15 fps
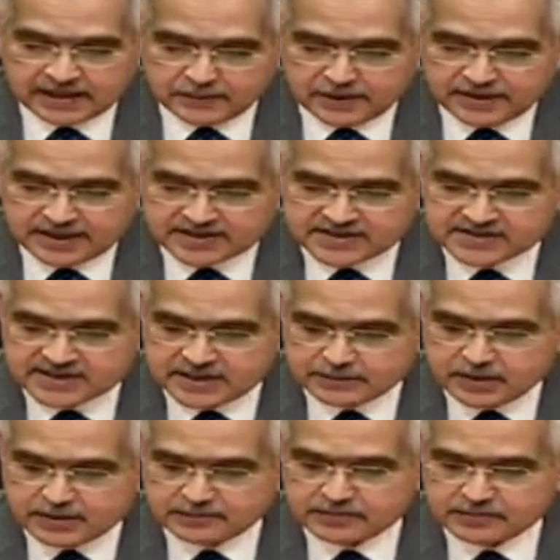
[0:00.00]
Immediate
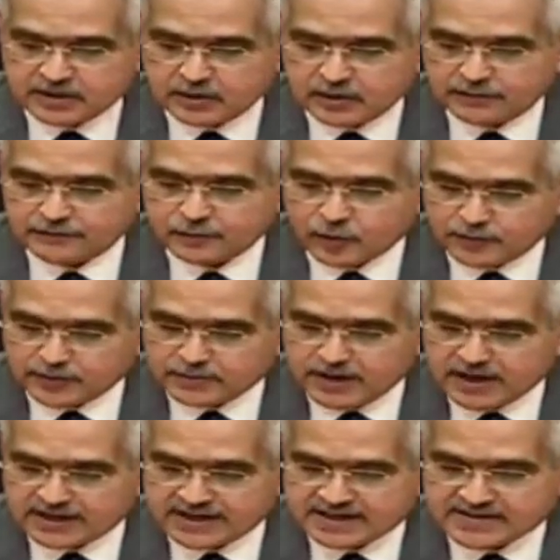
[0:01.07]
step-up of open
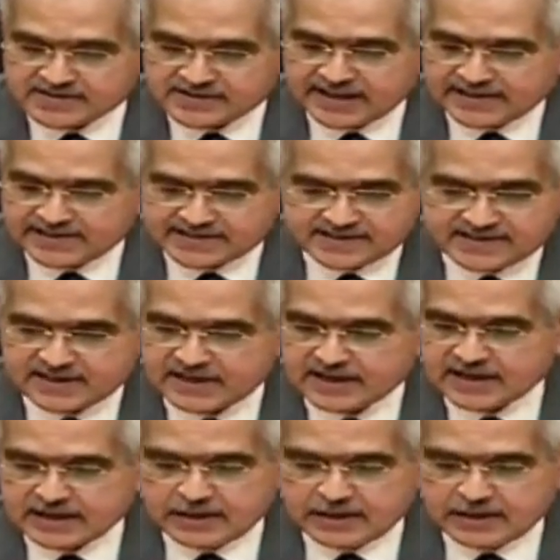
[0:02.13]
market sales,